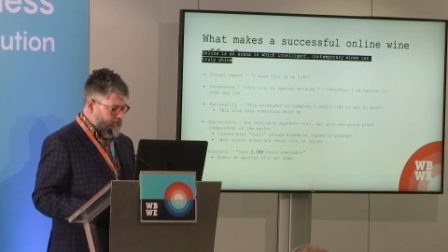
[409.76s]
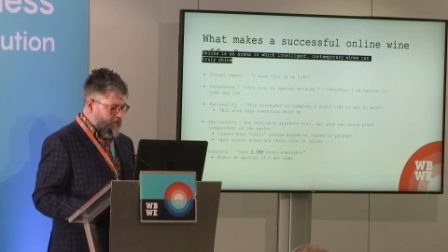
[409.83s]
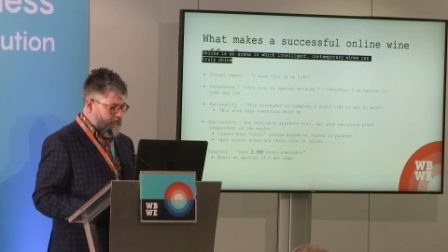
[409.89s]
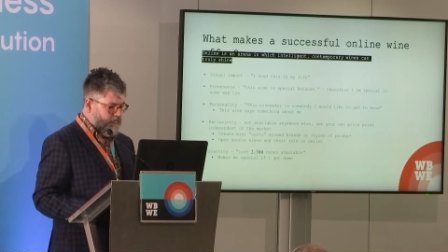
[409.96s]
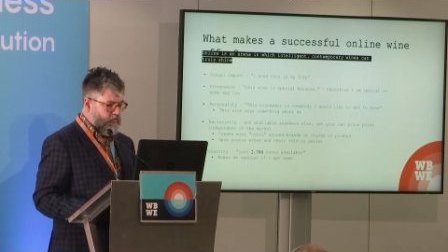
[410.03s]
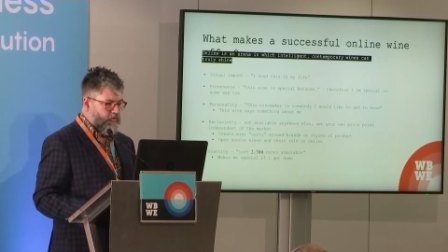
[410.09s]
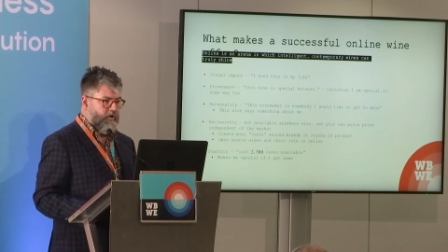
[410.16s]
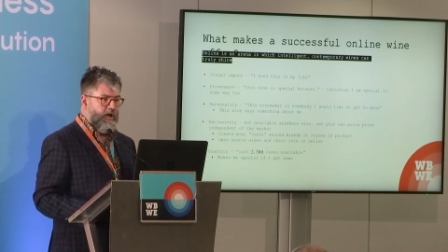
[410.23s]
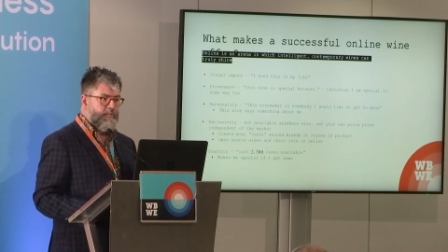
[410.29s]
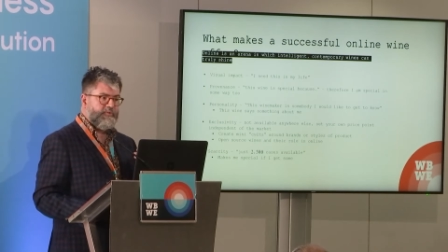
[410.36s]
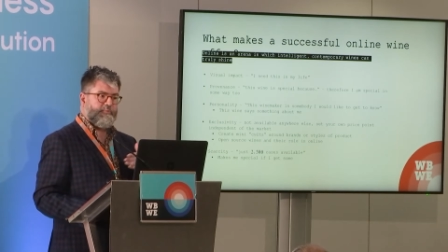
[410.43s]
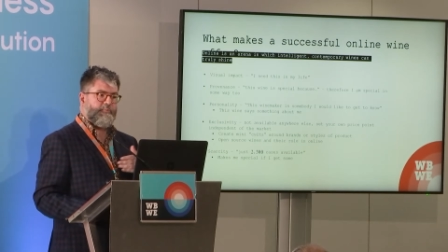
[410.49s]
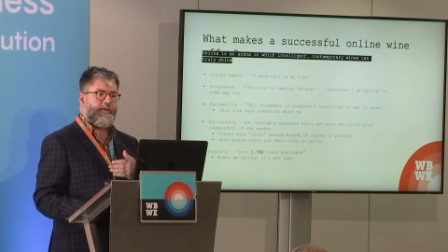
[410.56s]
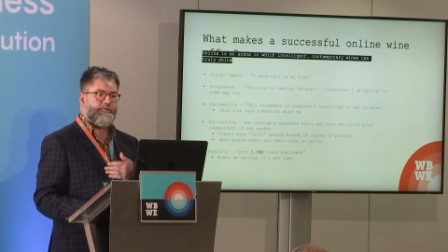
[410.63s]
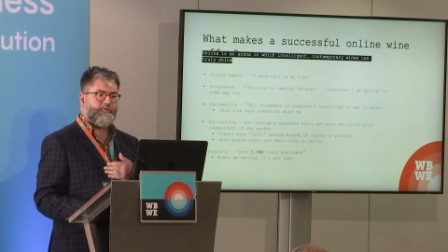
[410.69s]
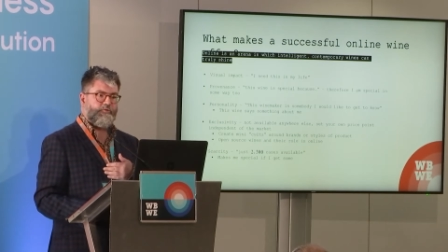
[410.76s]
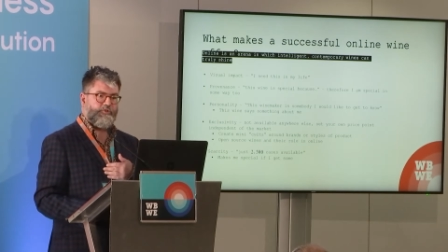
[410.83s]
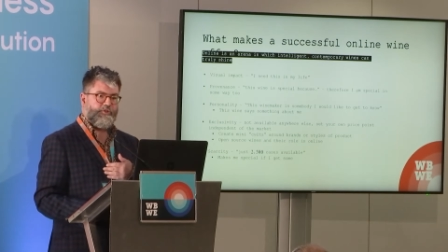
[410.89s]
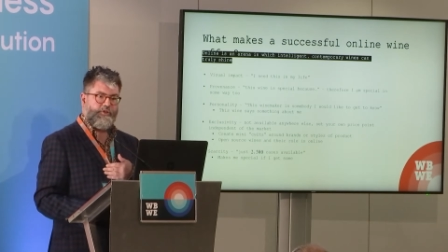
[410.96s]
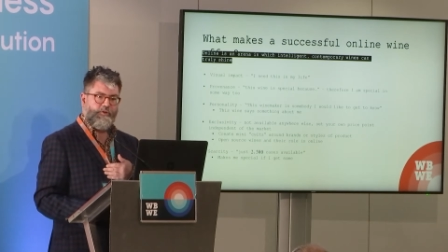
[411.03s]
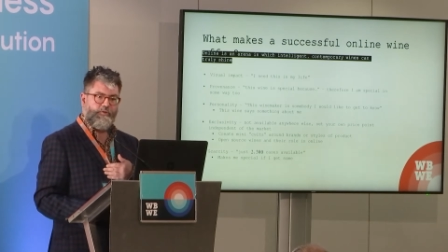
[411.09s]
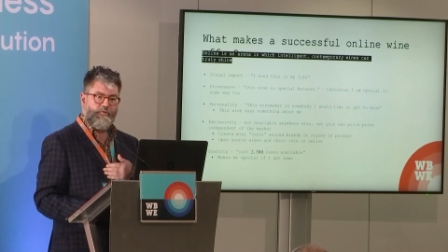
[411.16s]
therefore, I'm special
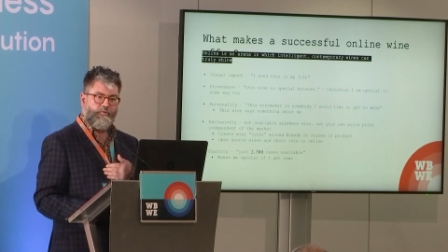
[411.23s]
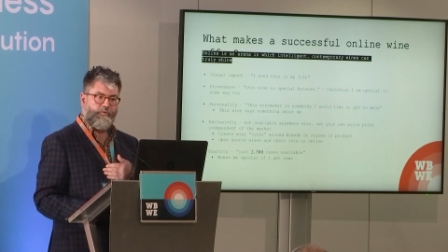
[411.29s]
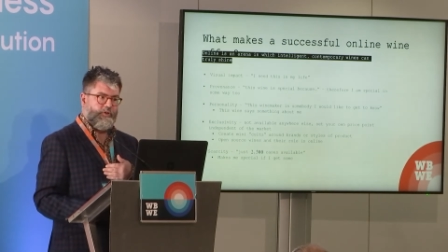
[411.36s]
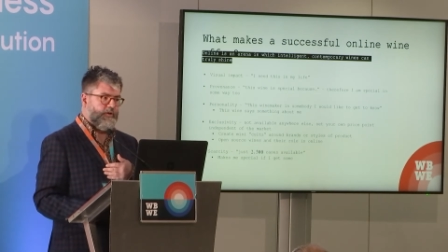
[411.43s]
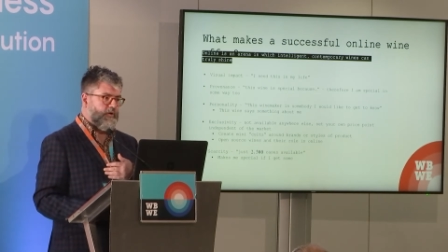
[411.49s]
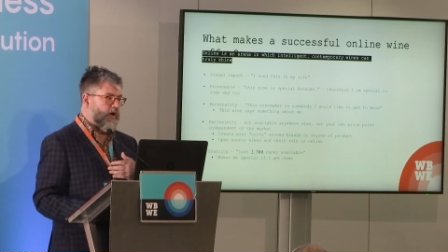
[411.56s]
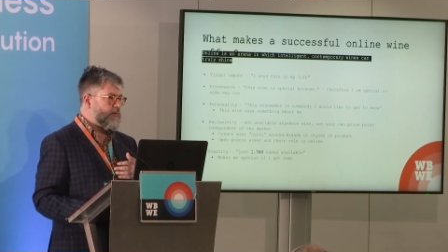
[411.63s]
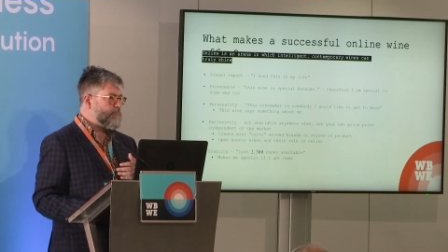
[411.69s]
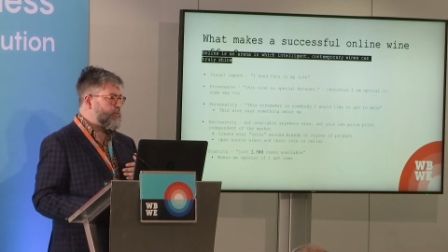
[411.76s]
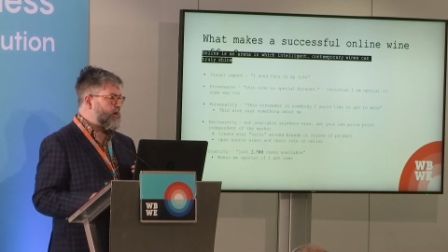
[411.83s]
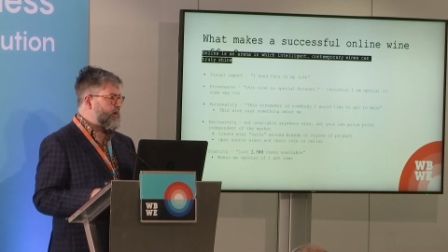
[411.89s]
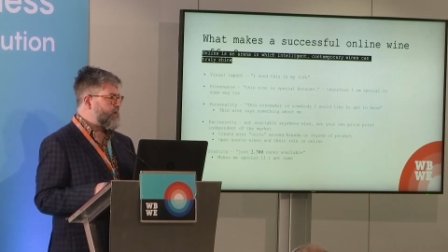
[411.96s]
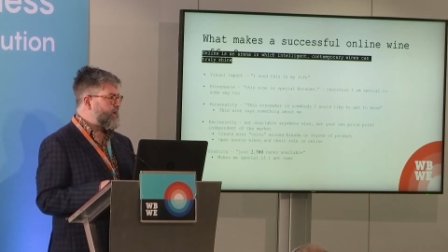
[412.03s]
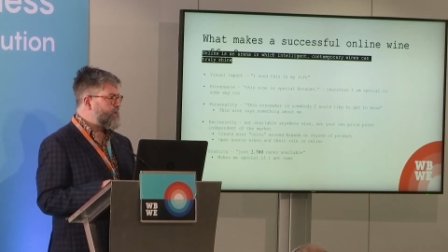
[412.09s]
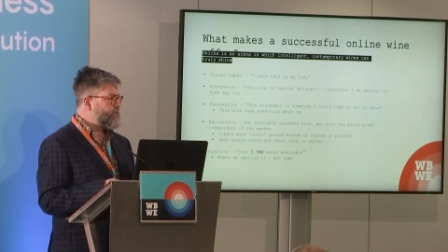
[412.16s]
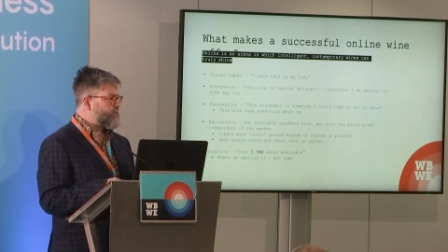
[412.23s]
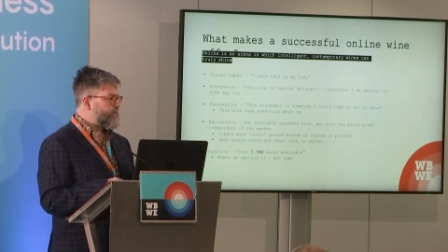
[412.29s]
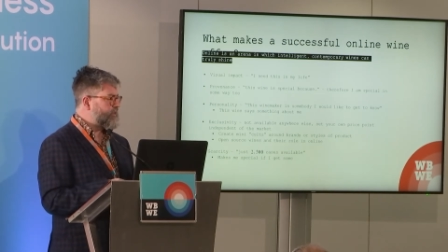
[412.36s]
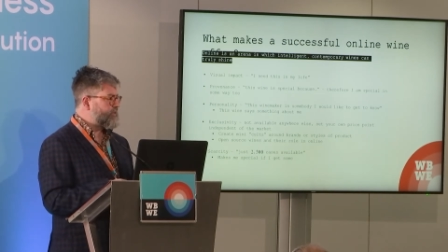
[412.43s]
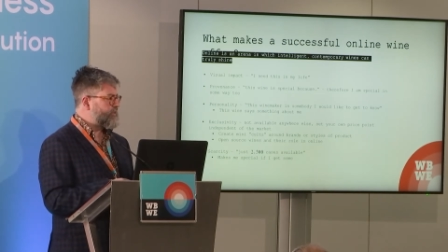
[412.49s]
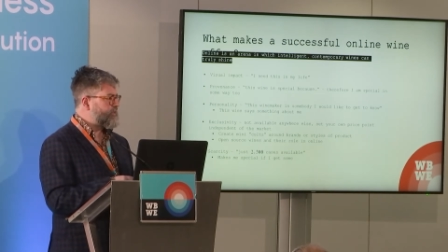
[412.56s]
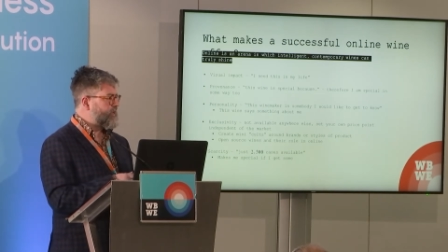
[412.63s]
too. You know, I'm buying into
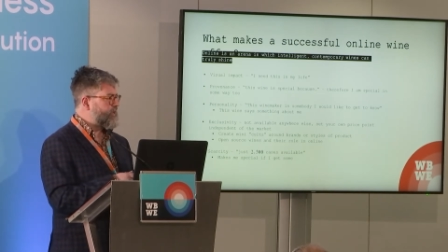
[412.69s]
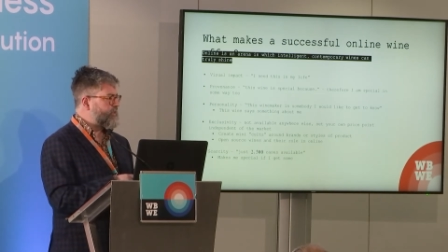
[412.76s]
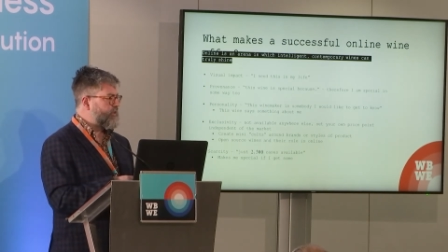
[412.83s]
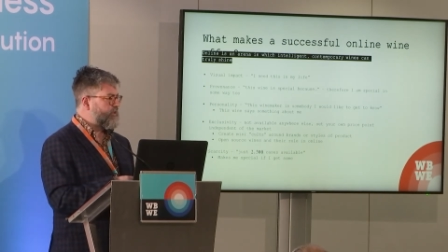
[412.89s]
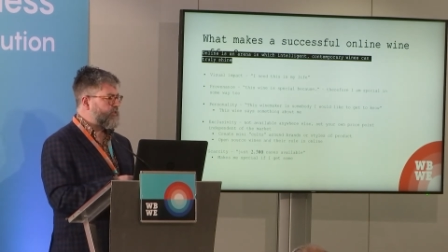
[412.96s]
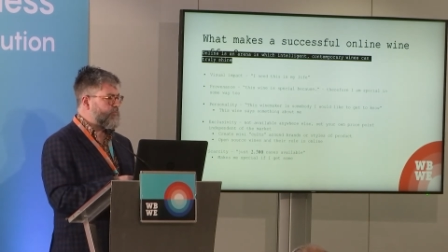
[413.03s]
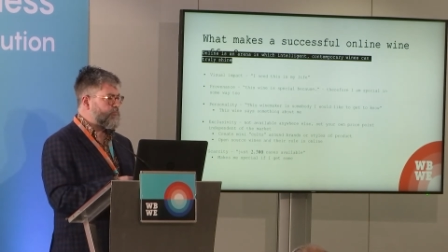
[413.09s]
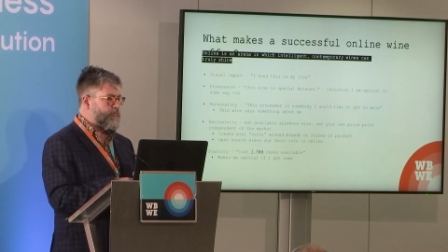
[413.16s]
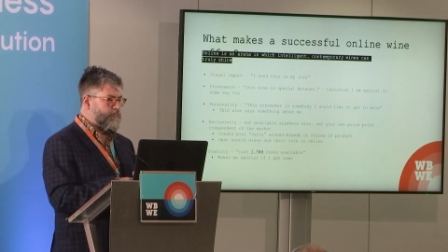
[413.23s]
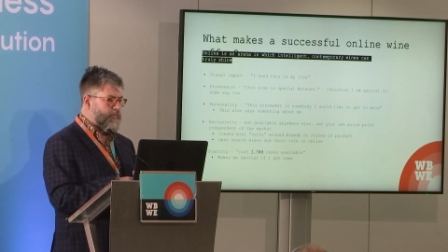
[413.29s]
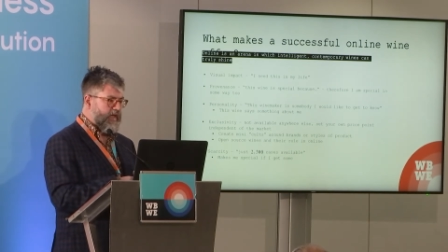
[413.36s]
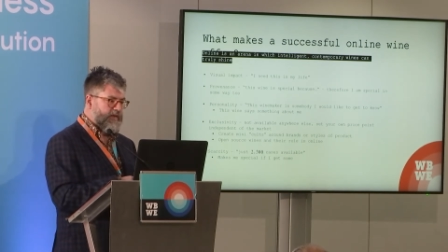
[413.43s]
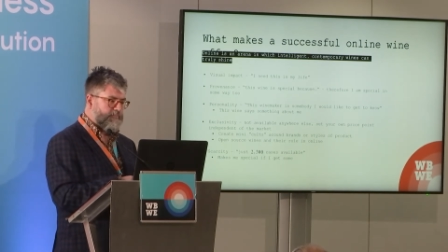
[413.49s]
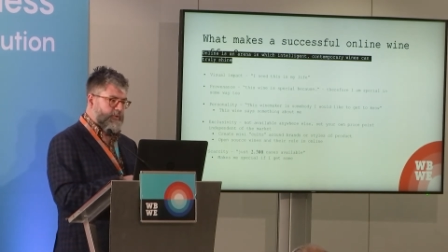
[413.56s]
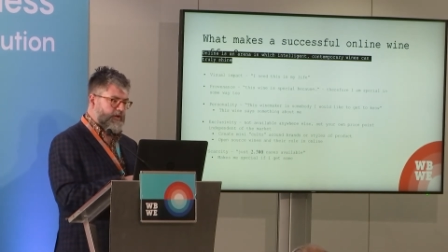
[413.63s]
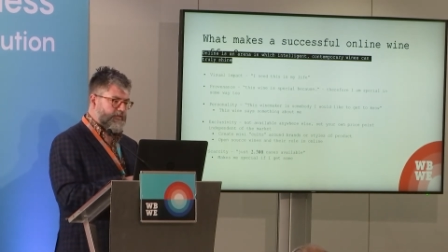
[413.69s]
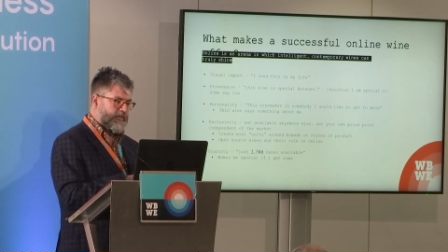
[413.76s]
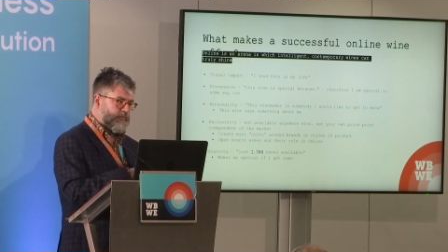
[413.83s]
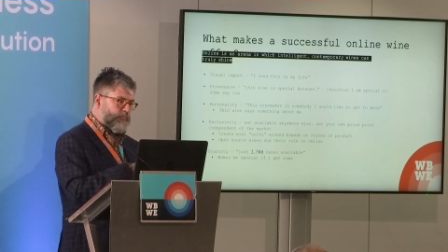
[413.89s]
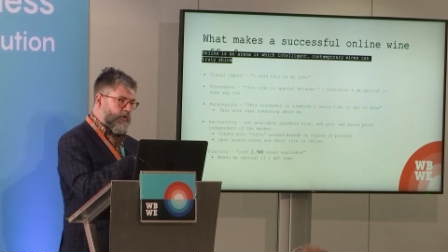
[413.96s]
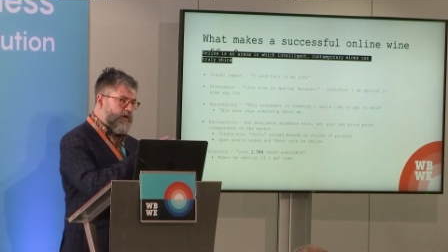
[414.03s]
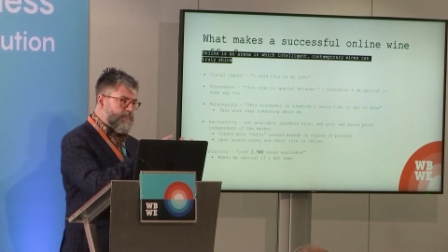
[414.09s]
this thing that's made by
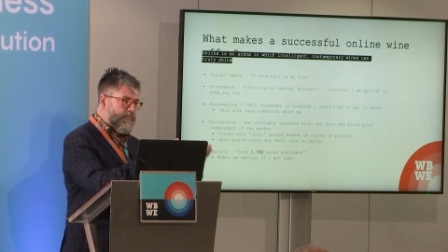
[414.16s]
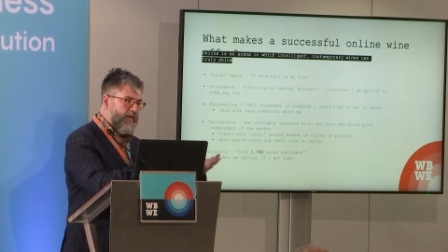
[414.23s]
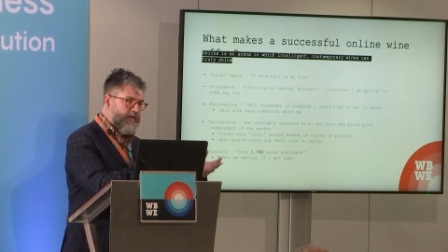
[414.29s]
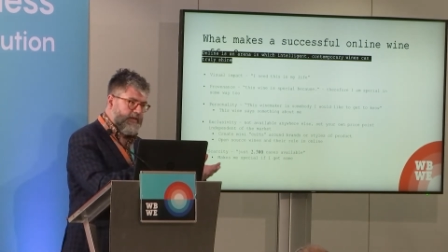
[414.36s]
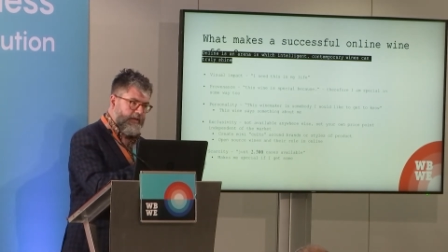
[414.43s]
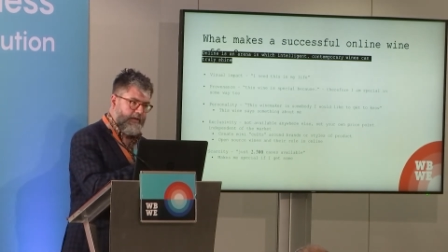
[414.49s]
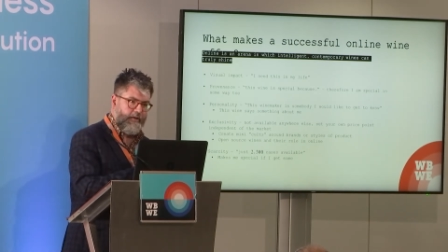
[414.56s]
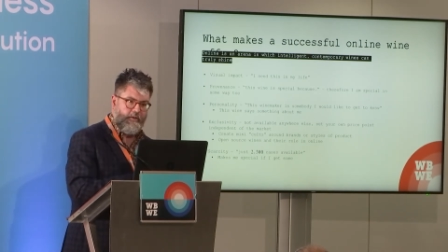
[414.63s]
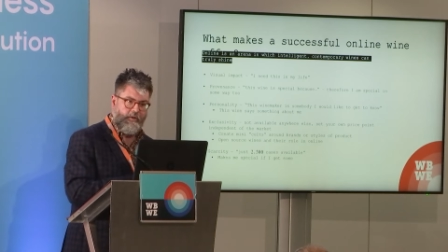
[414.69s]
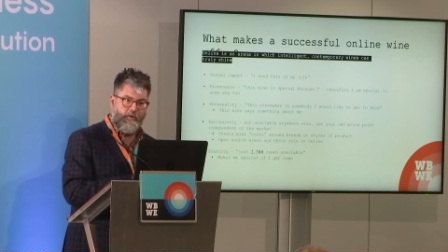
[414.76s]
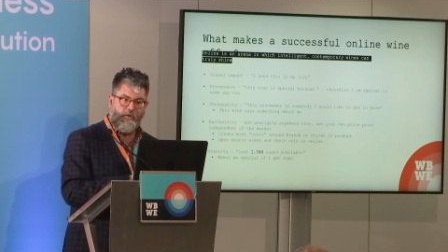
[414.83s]
this winemaker